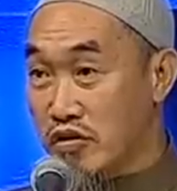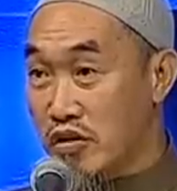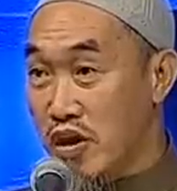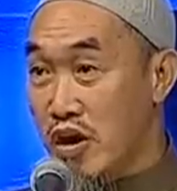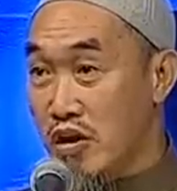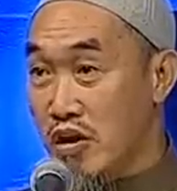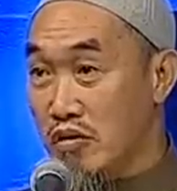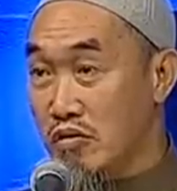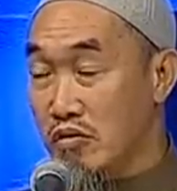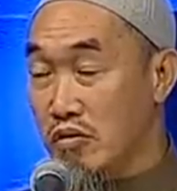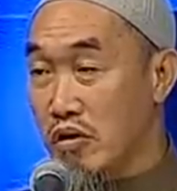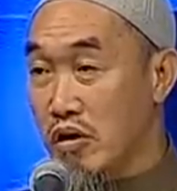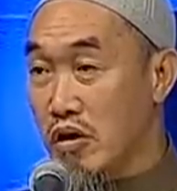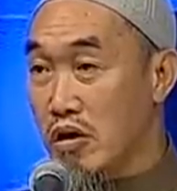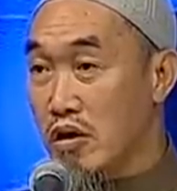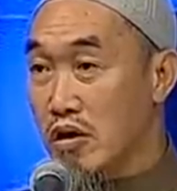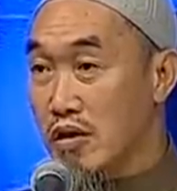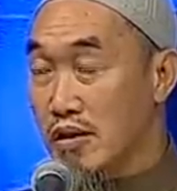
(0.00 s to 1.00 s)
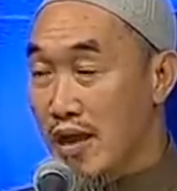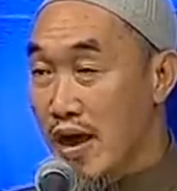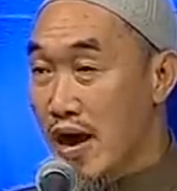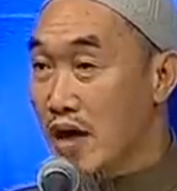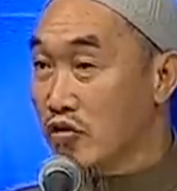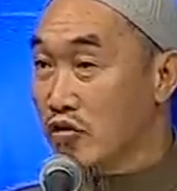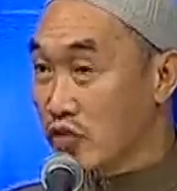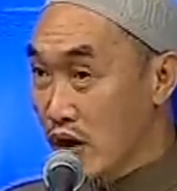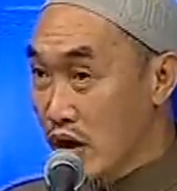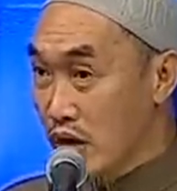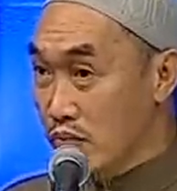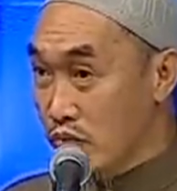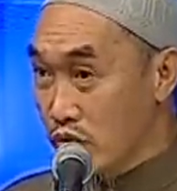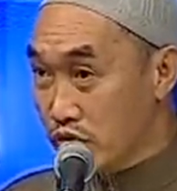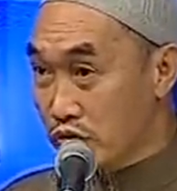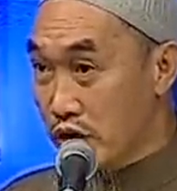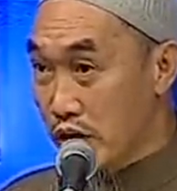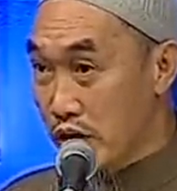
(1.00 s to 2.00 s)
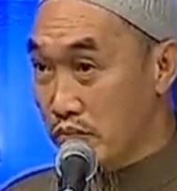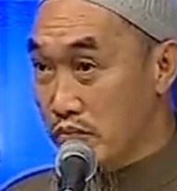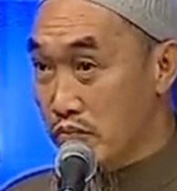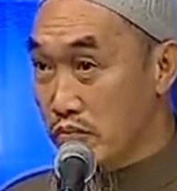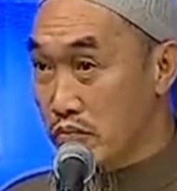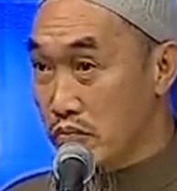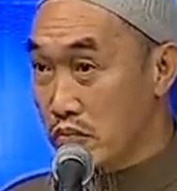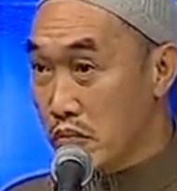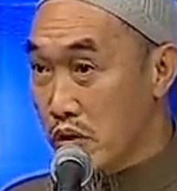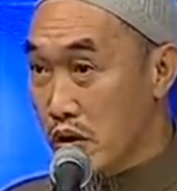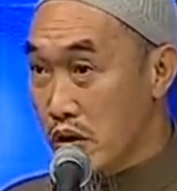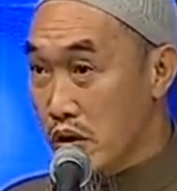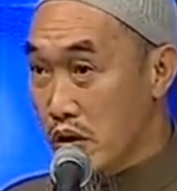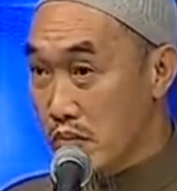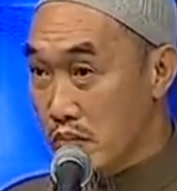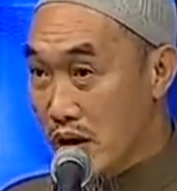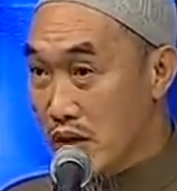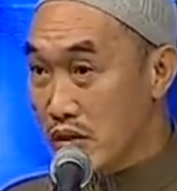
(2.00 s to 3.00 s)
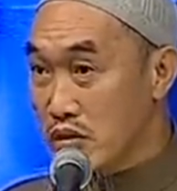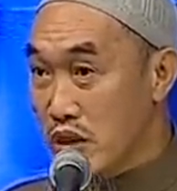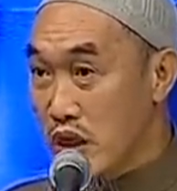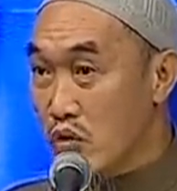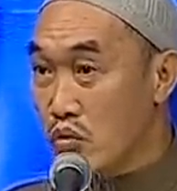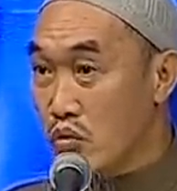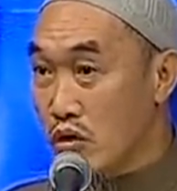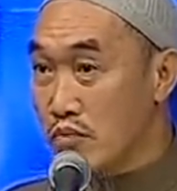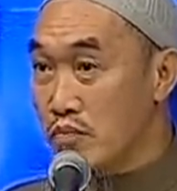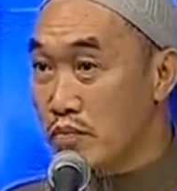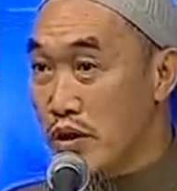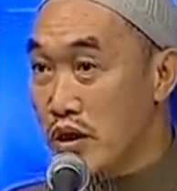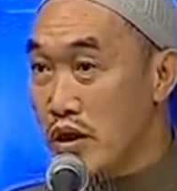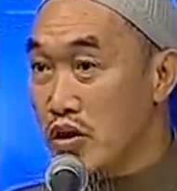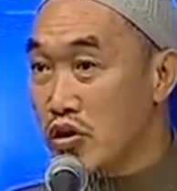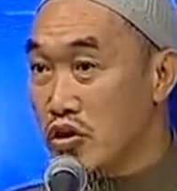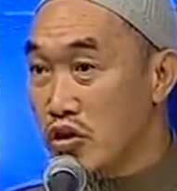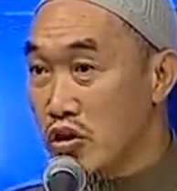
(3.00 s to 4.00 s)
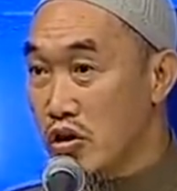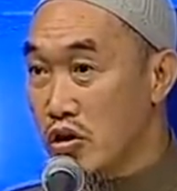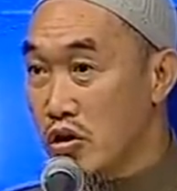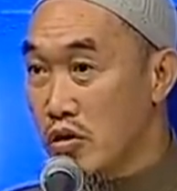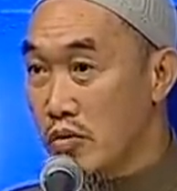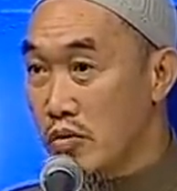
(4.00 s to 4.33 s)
this sin, they are still Muslim, but they will be